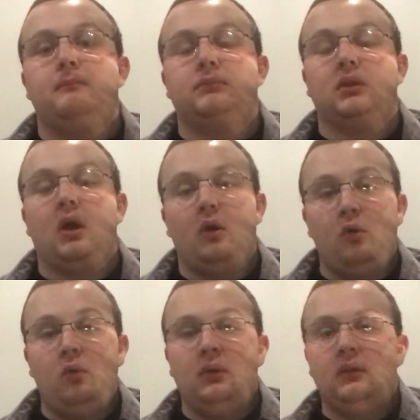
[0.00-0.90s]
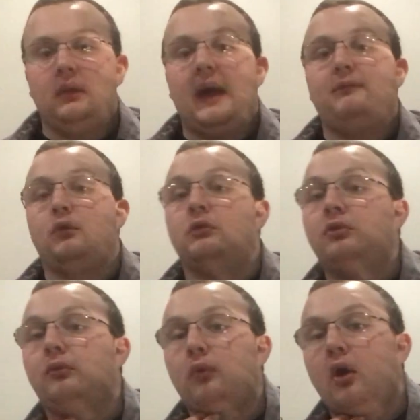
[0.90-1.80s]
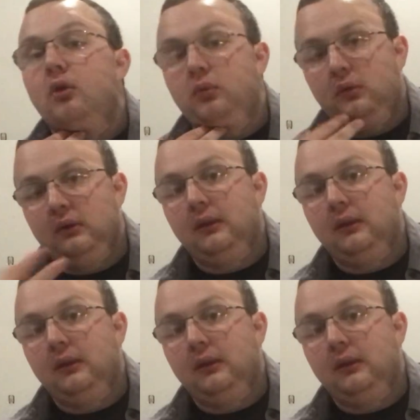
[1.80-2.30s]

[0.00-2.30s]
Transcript: blow, have your throat